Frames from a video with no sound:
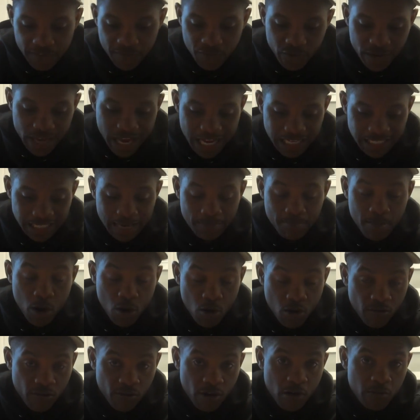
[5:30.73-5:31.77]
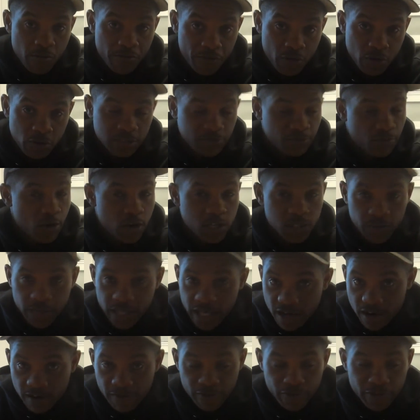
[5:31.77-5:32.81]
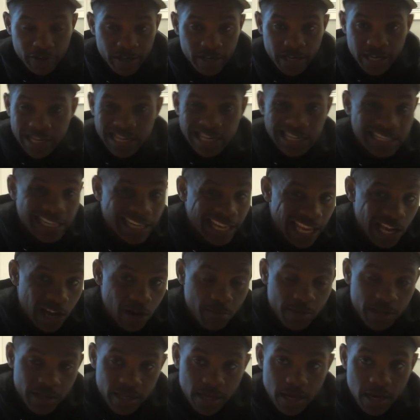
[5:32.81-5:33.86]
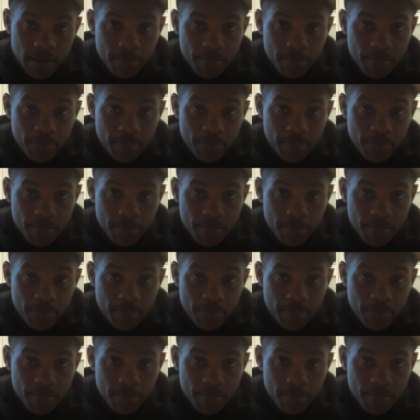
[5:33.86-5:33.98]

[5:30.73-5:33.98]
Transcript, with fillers: you guys like my overall review as far as recovery. Did it help me uh,